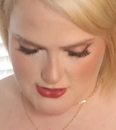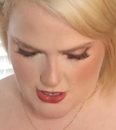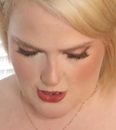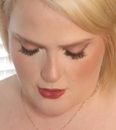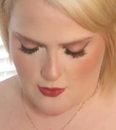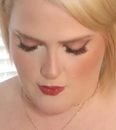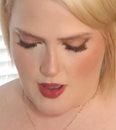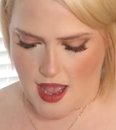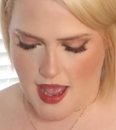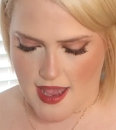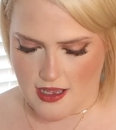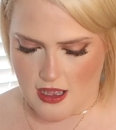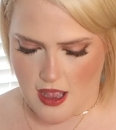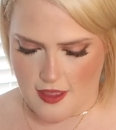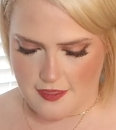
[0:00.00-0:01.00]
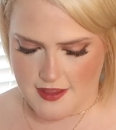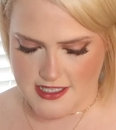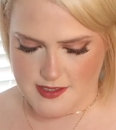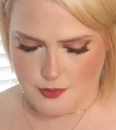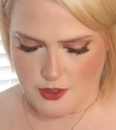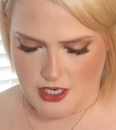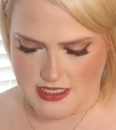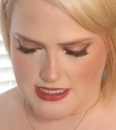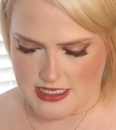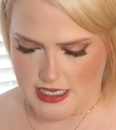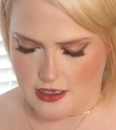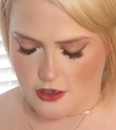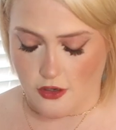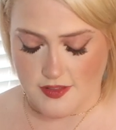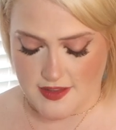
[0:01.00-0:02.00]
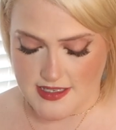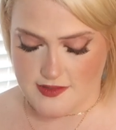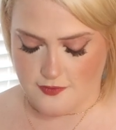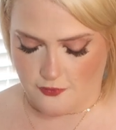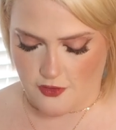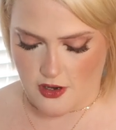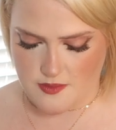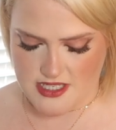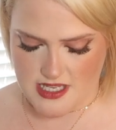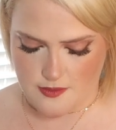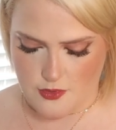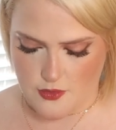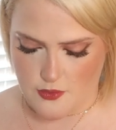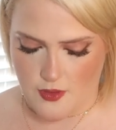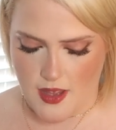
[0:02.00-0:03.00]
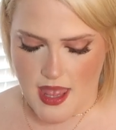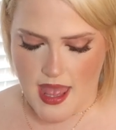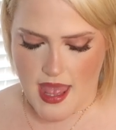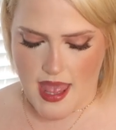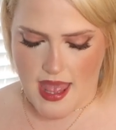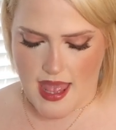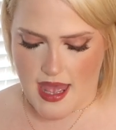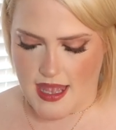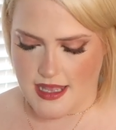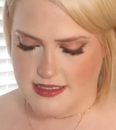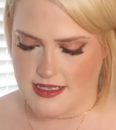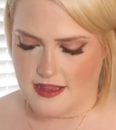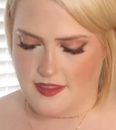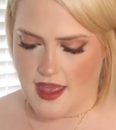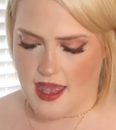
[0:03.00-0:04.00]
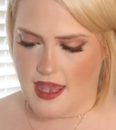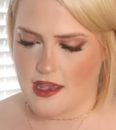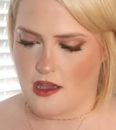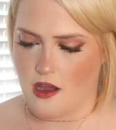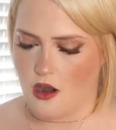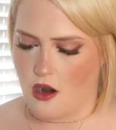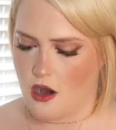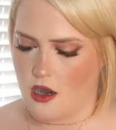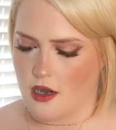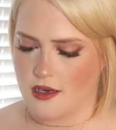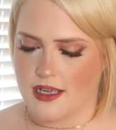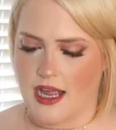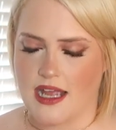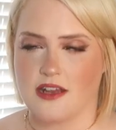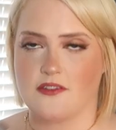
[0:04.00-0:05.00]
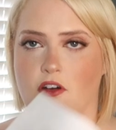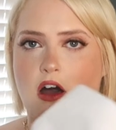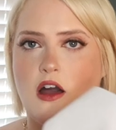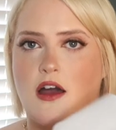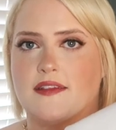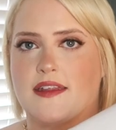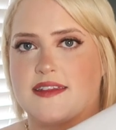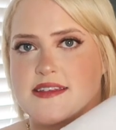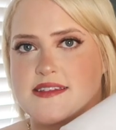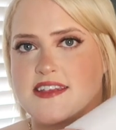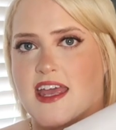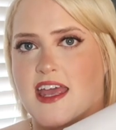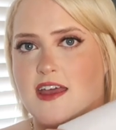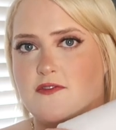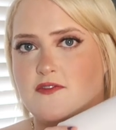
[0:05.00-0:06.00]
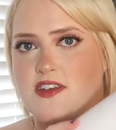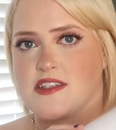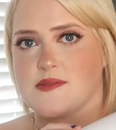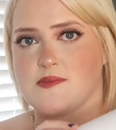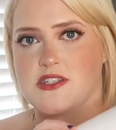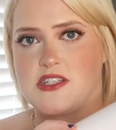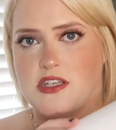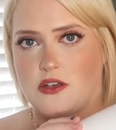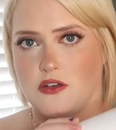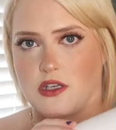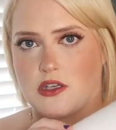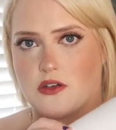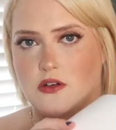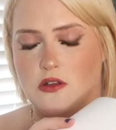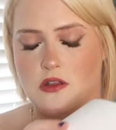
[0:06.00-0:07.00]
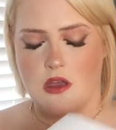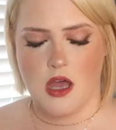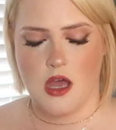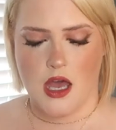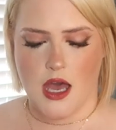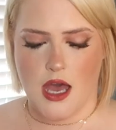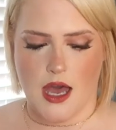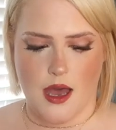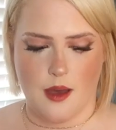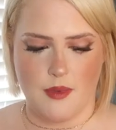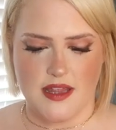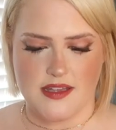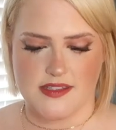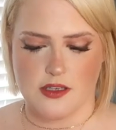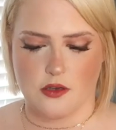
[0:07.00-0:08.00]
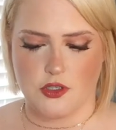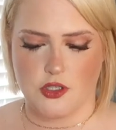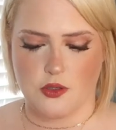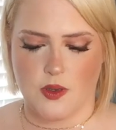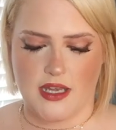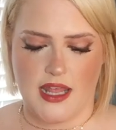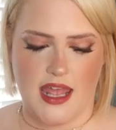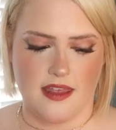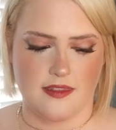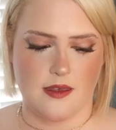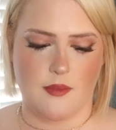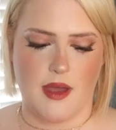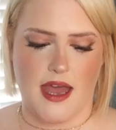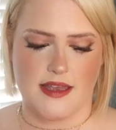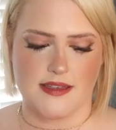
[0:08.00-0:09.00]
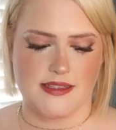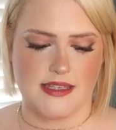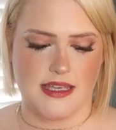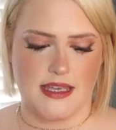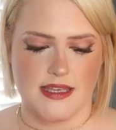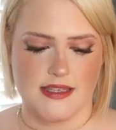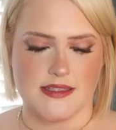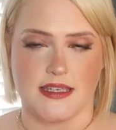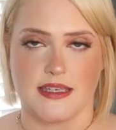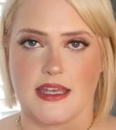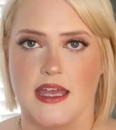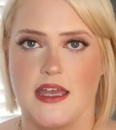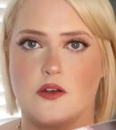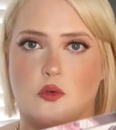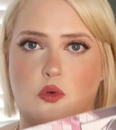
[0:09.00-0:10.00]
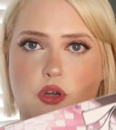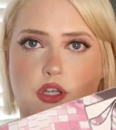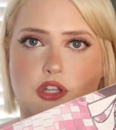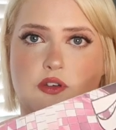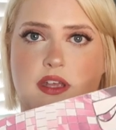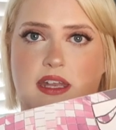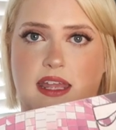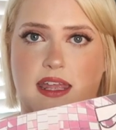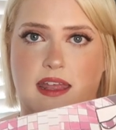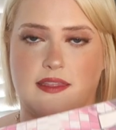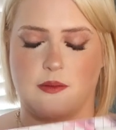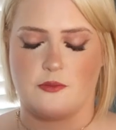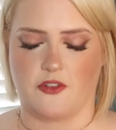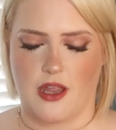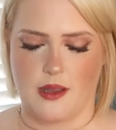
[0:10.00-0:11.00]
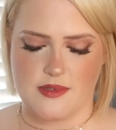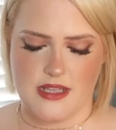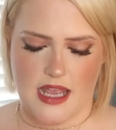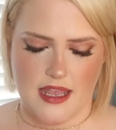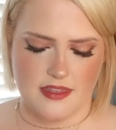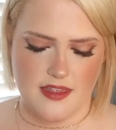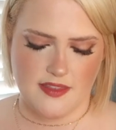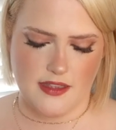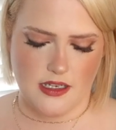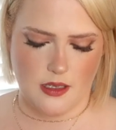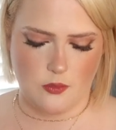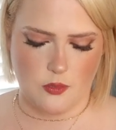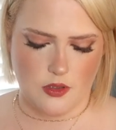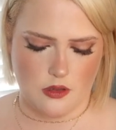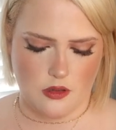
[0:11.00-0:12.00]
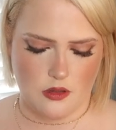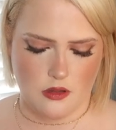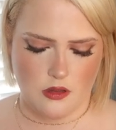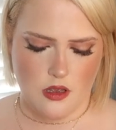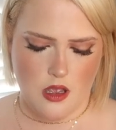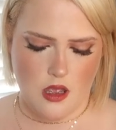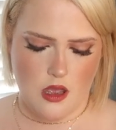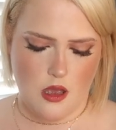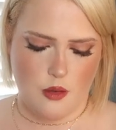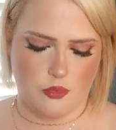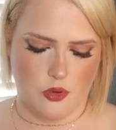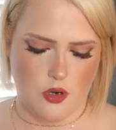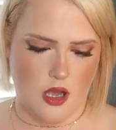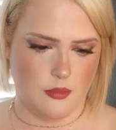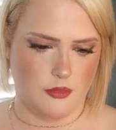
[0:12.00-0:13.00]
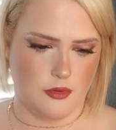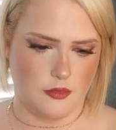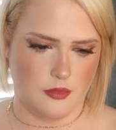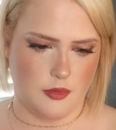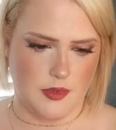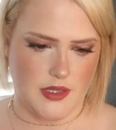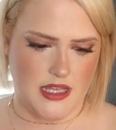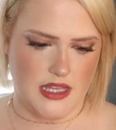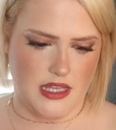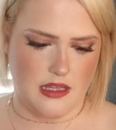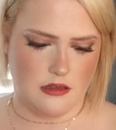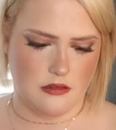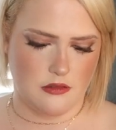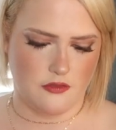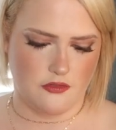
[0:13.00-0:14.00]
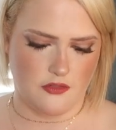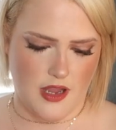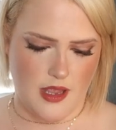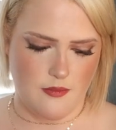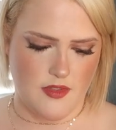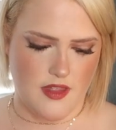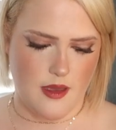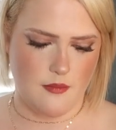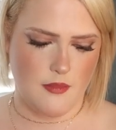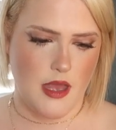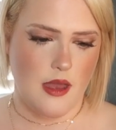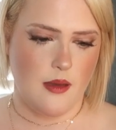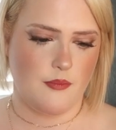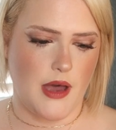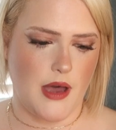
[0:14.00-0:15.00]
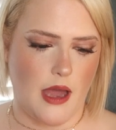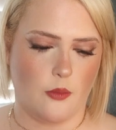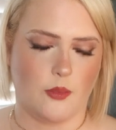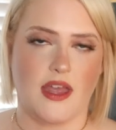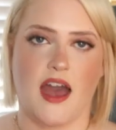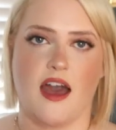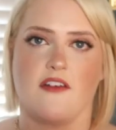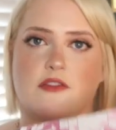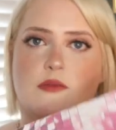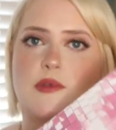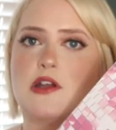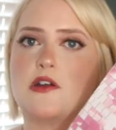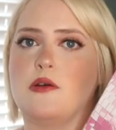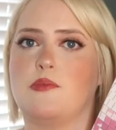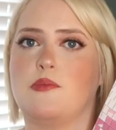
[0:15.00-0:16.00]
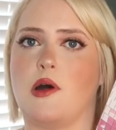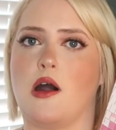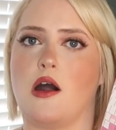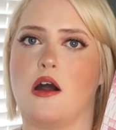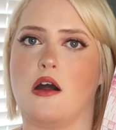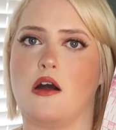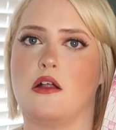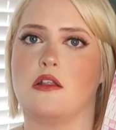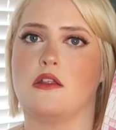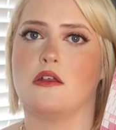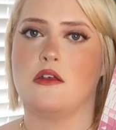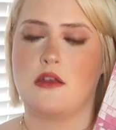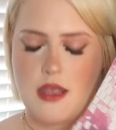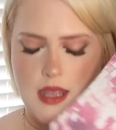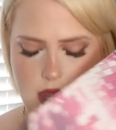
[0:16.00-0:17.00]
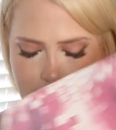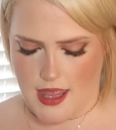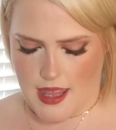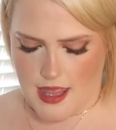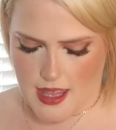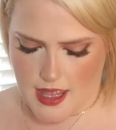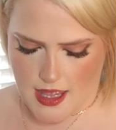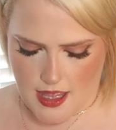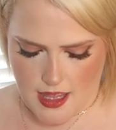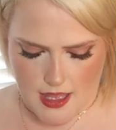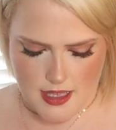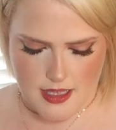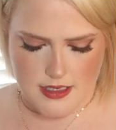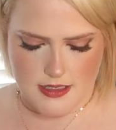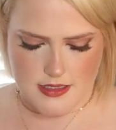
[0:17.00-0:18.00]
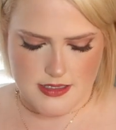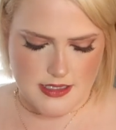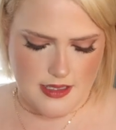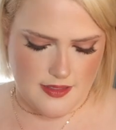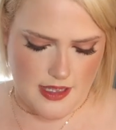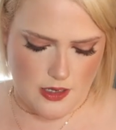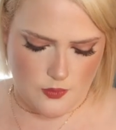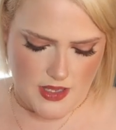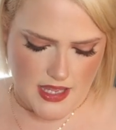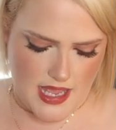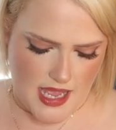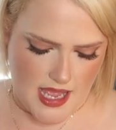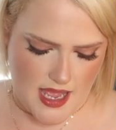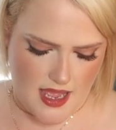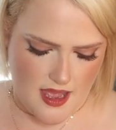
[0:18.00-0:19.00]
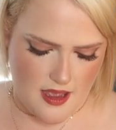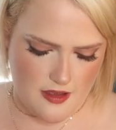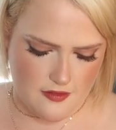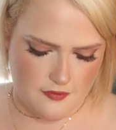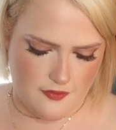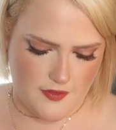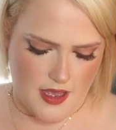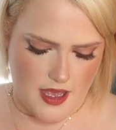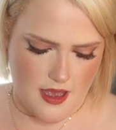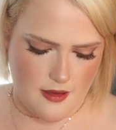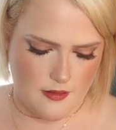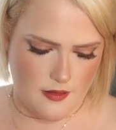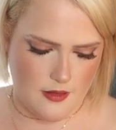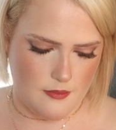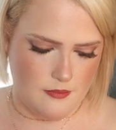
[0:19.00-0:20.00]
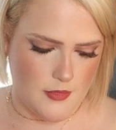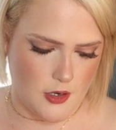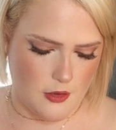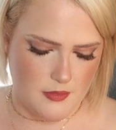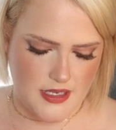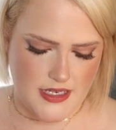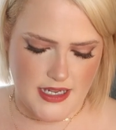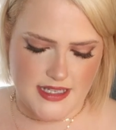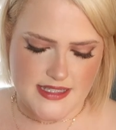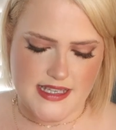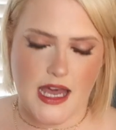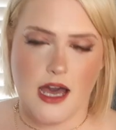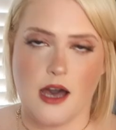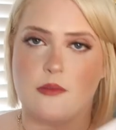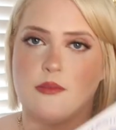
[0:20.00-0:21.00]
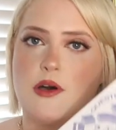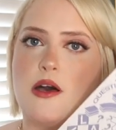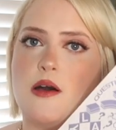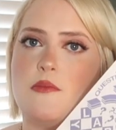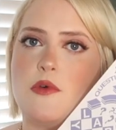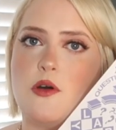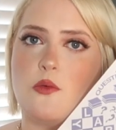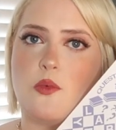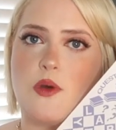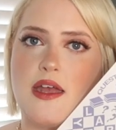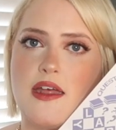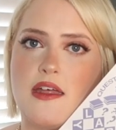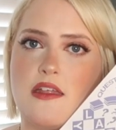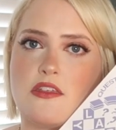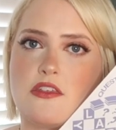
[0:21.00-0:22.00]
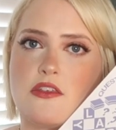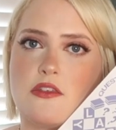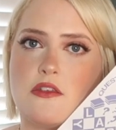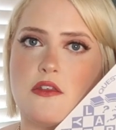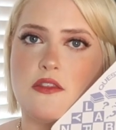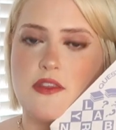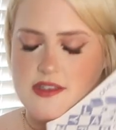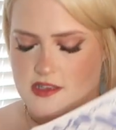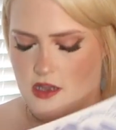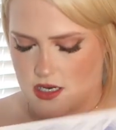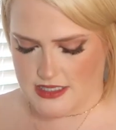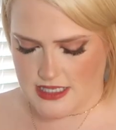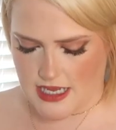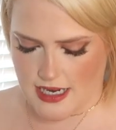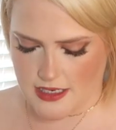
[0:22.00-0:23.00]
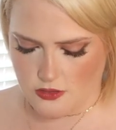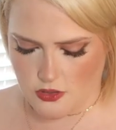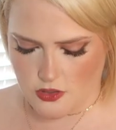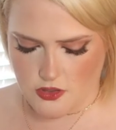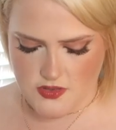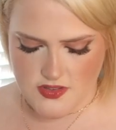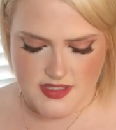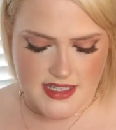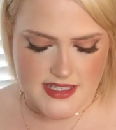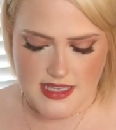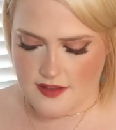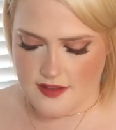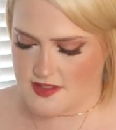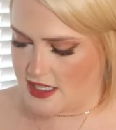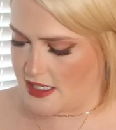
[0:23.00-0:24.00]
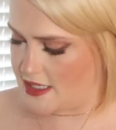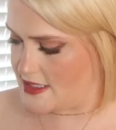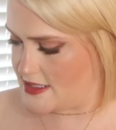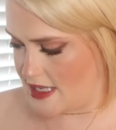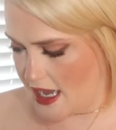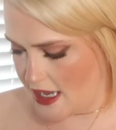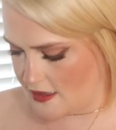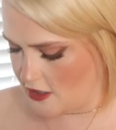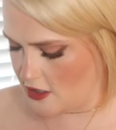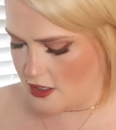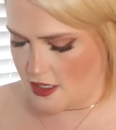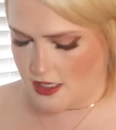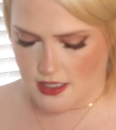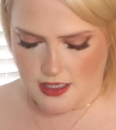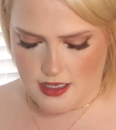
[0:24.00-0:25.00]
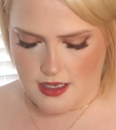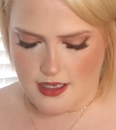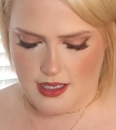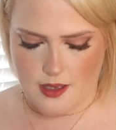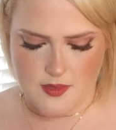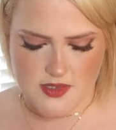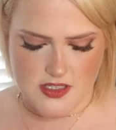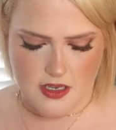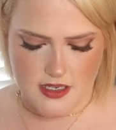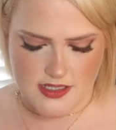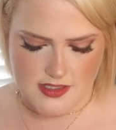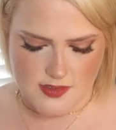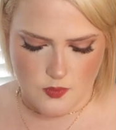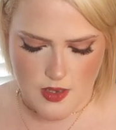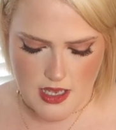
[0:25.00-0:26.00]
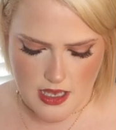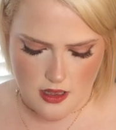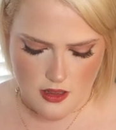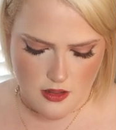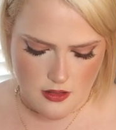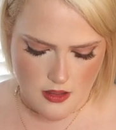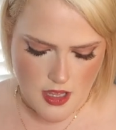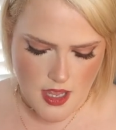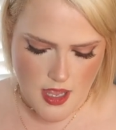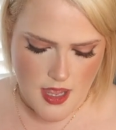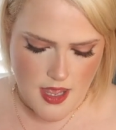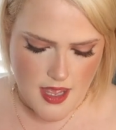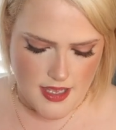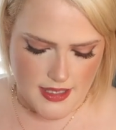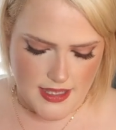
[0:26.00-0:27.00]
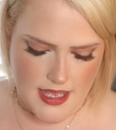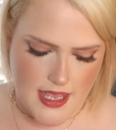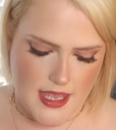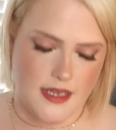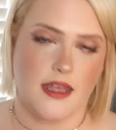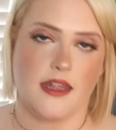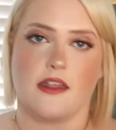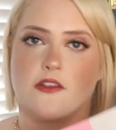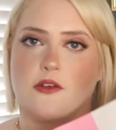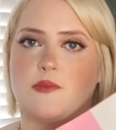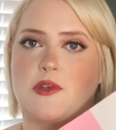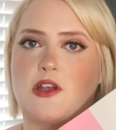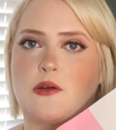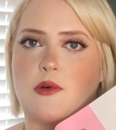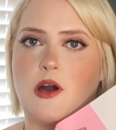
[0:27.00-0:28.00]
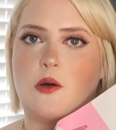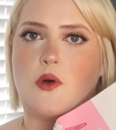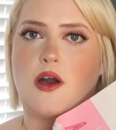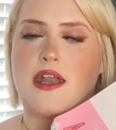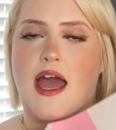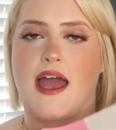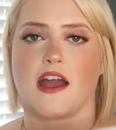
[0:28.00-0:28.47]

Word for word: So I got these printed, or these from Temu, and they are kind of on like this canvas material. Um, and so you can hang them as is again, or you can get them framed. I think that I will probably frame them, but we have mirror ball, and then we have uh, her Midnights album with the song titles. These I've seen exactly on uh, Amazon as well. Again, another mirror ball one.